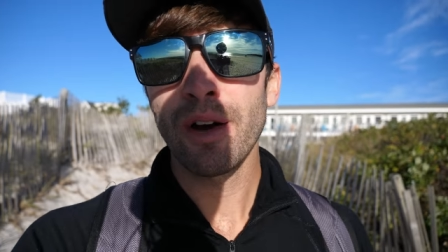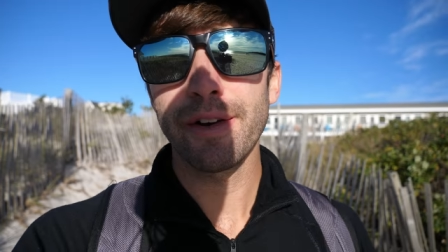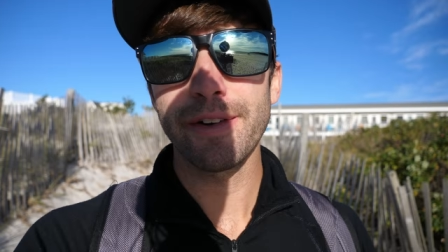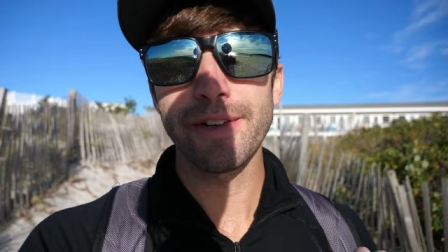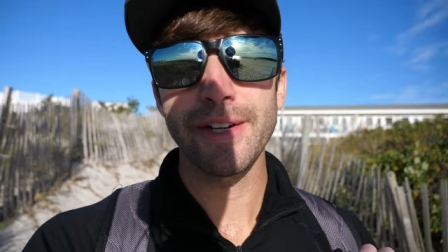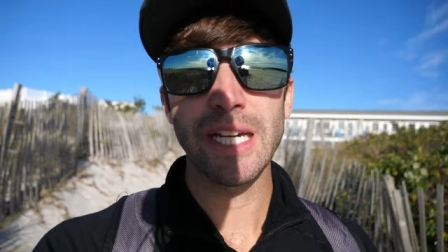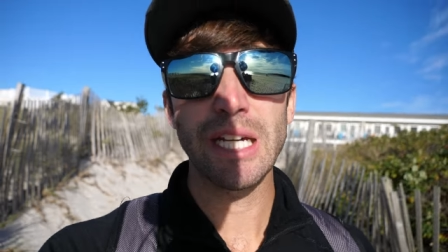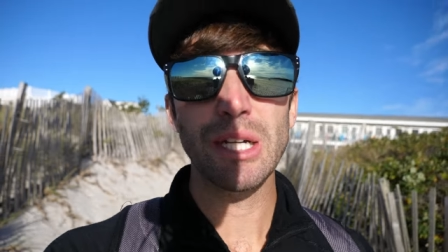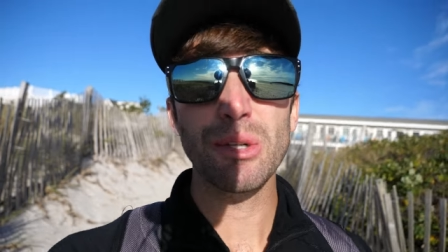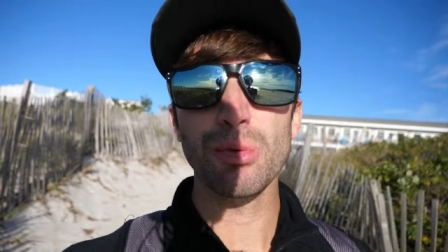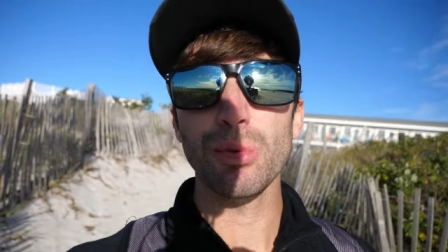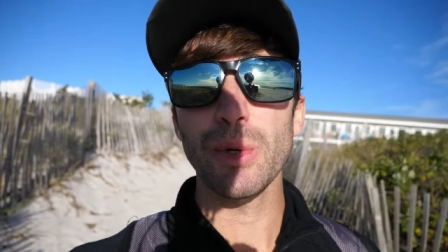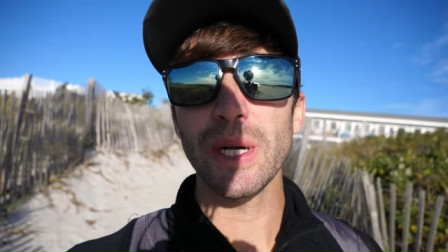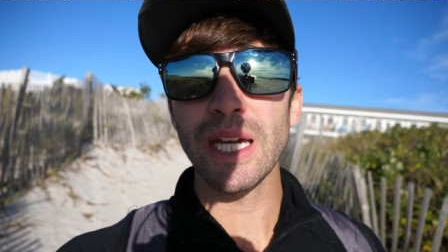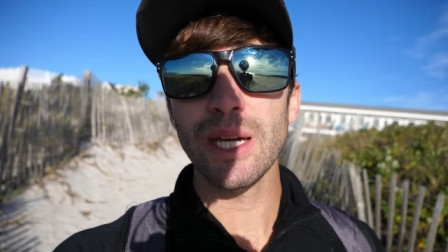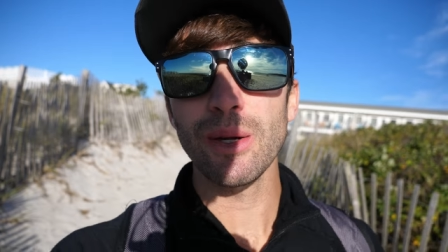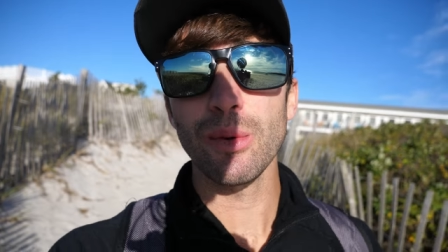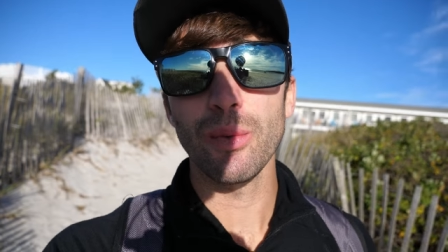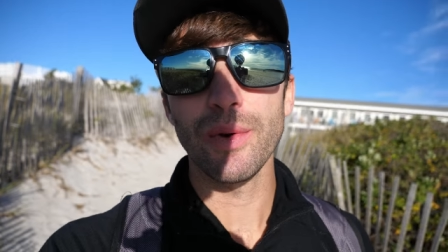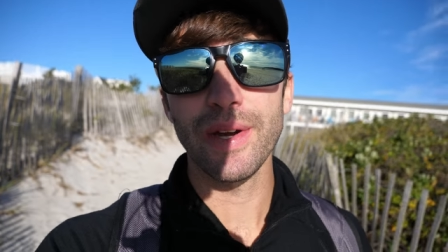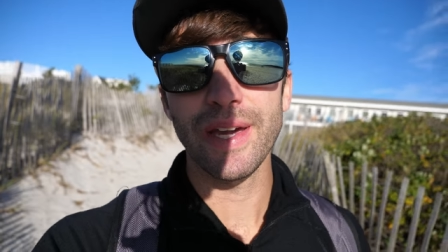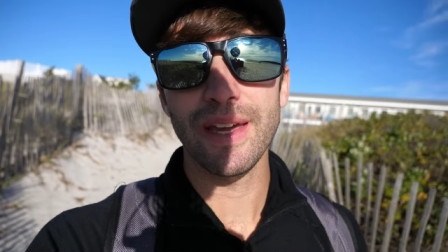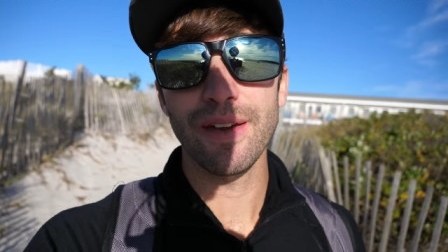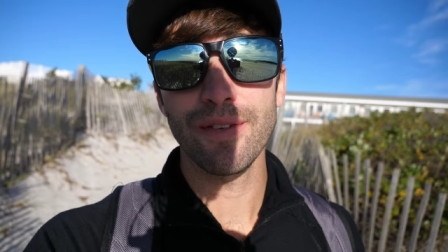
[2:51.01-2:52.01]
are a
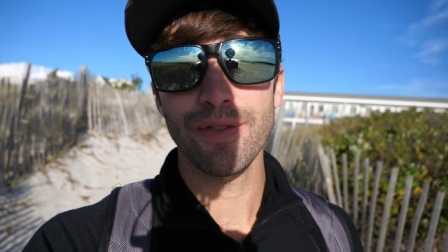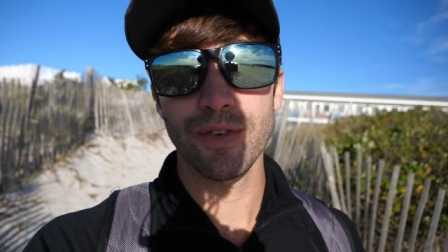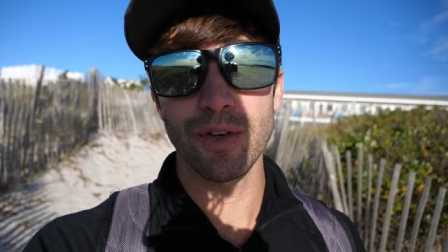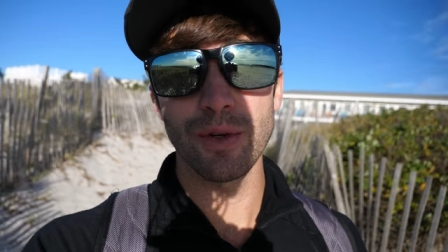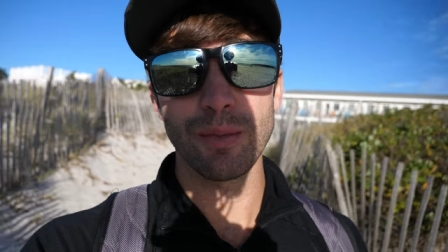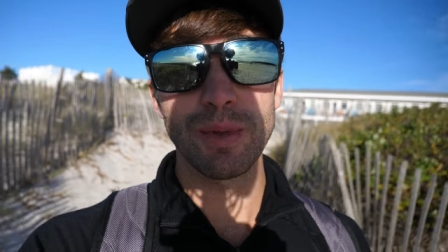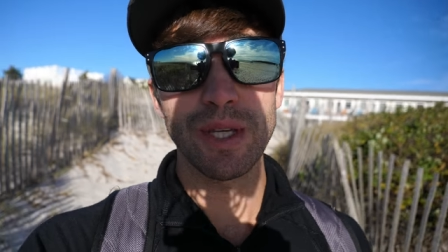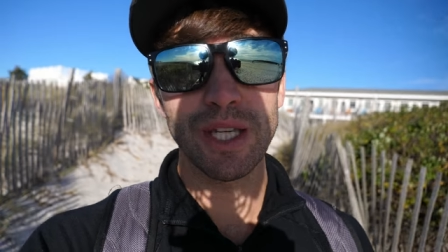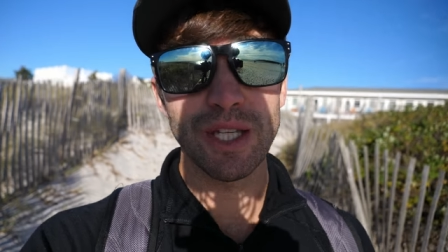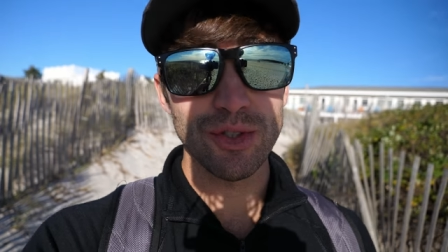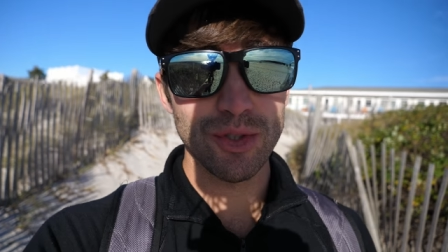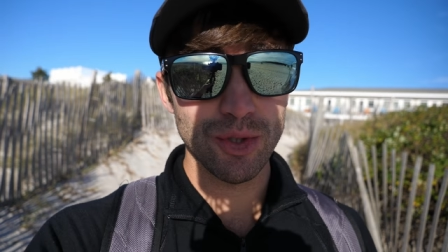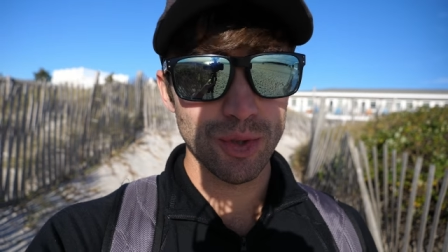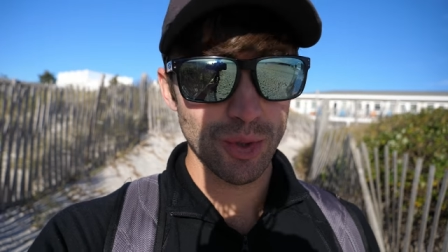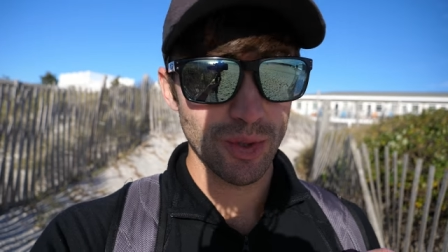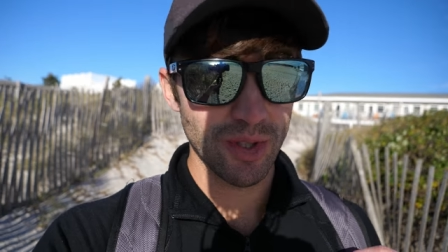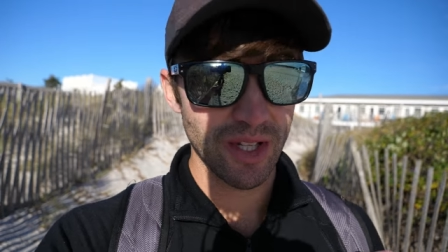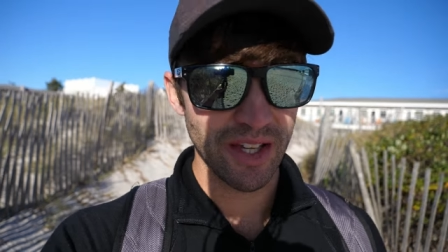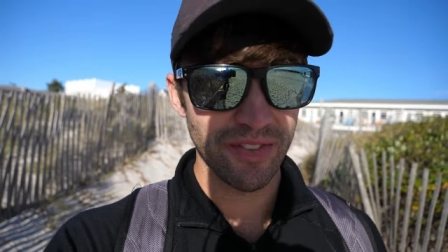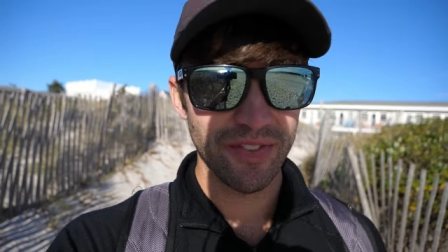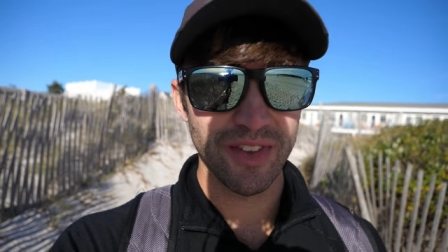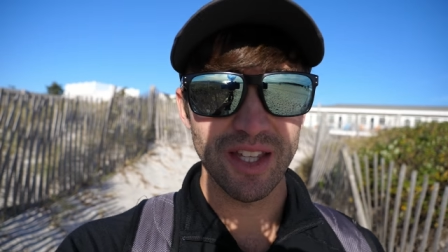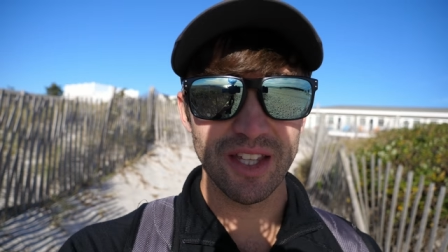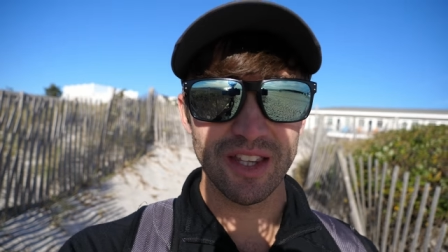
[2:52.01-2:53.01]
great way for me to
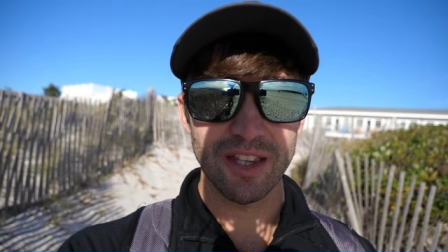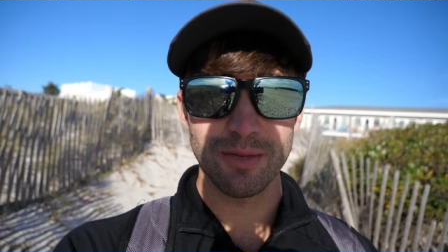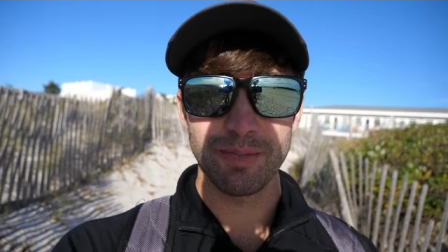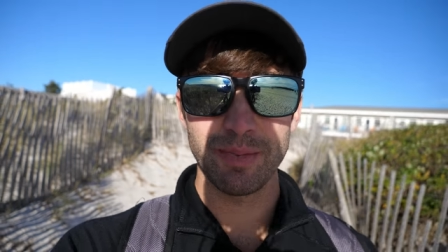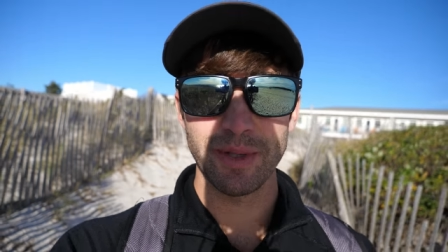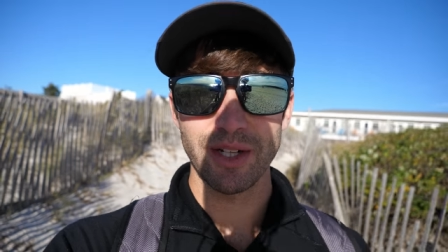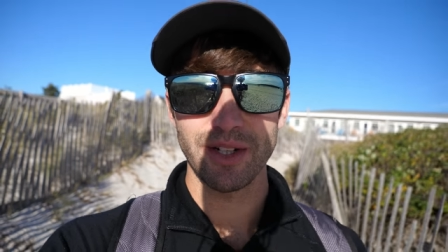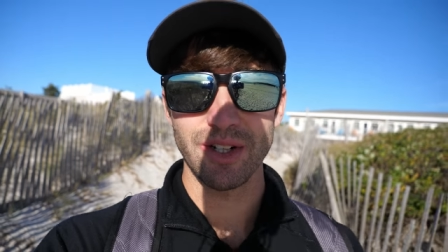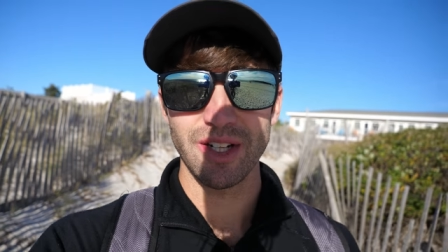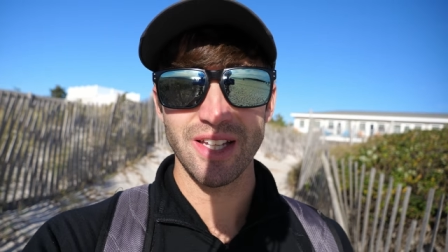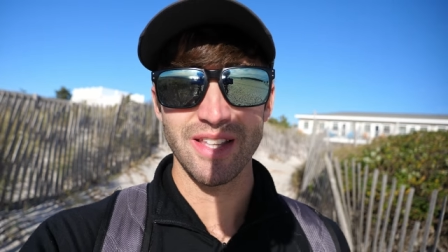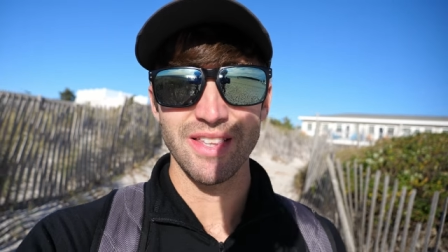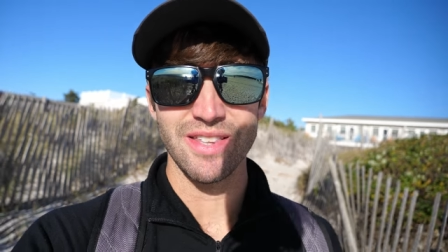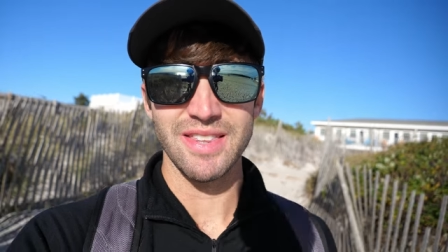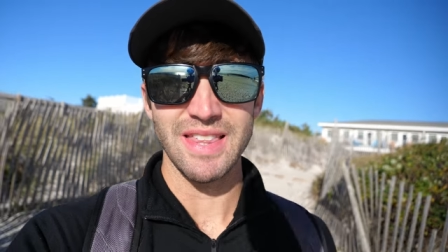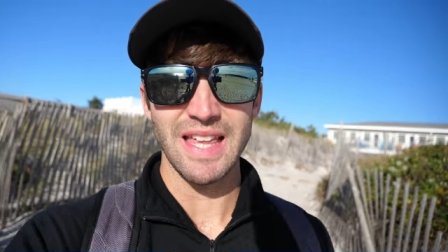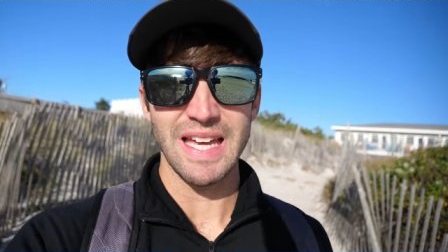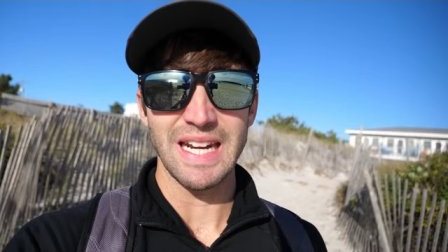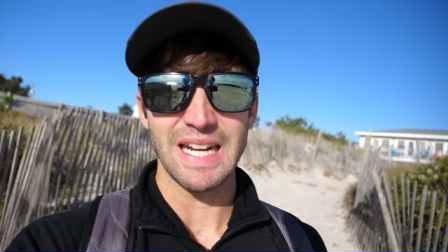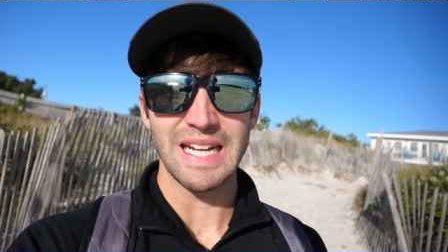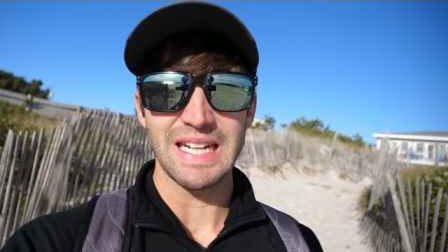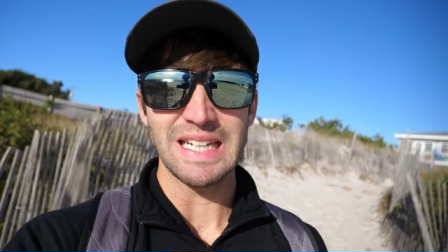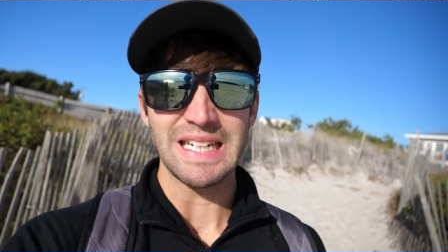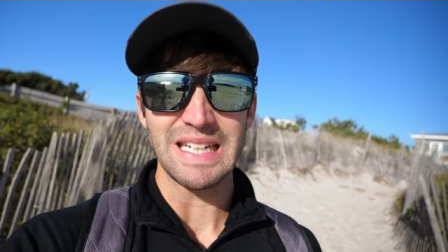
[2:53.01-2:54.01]
get the experience
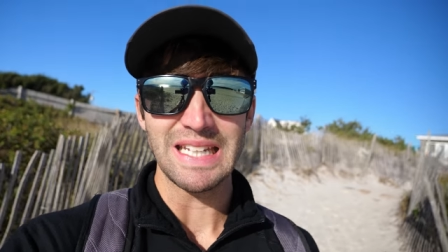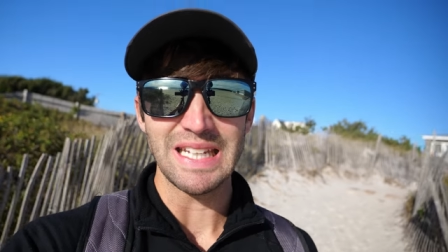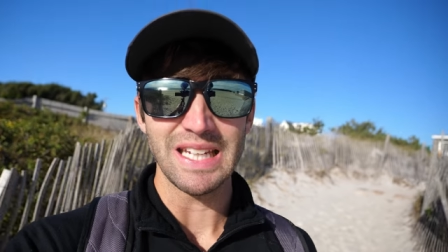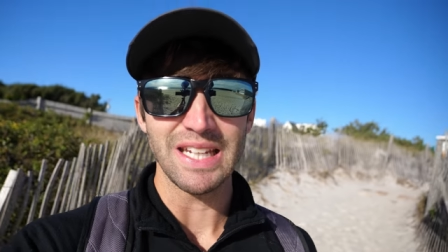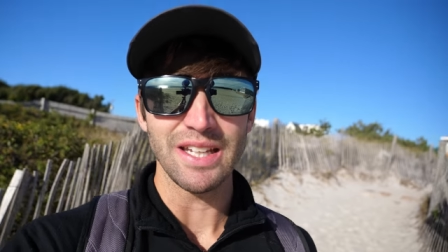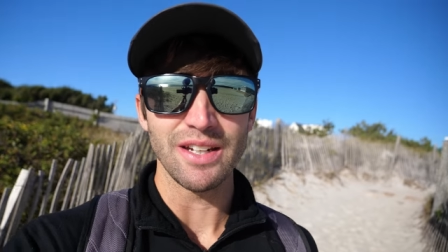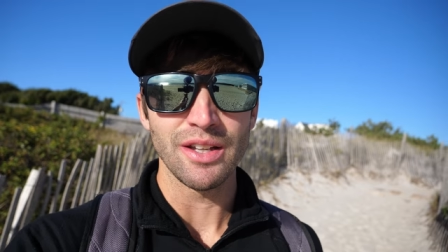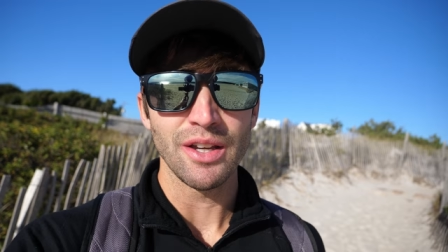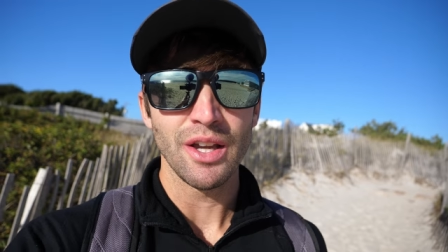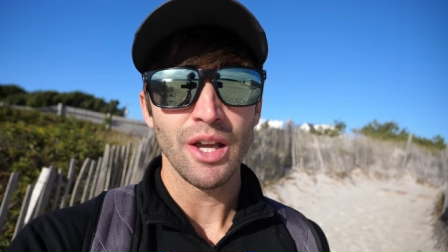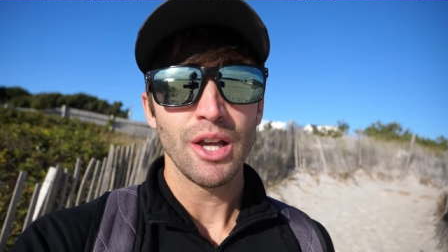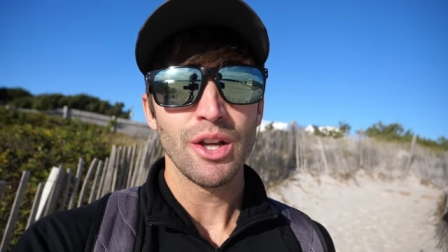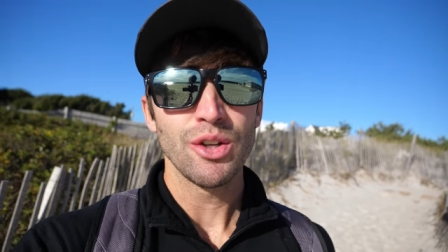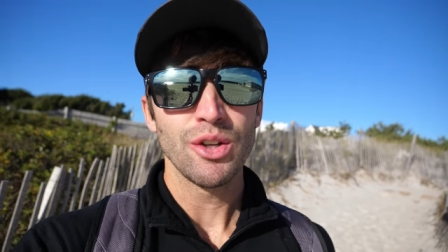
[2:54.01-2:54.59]
that I need